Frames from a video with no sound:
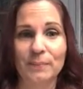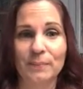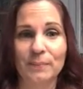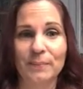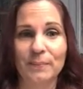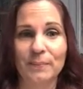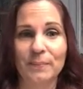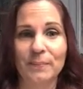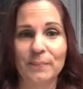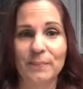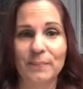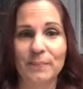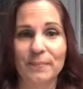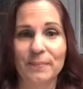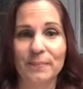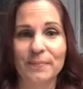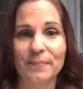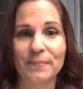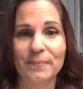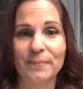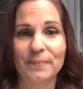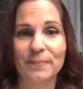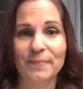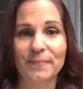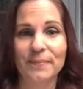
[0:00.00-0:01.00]

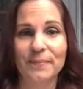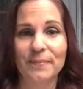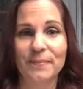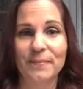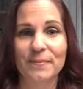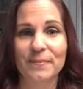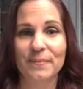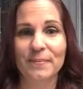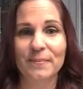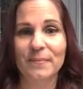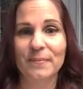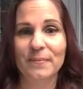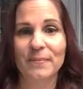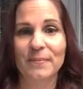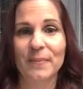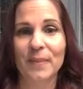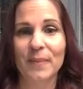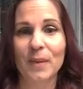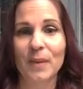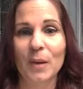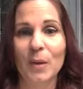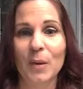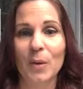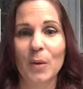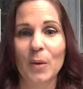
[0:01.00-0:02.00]

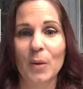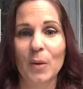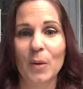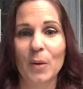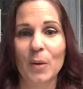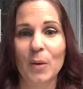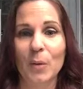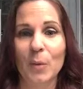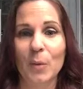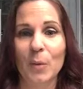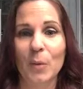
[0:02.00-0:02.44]
(silence)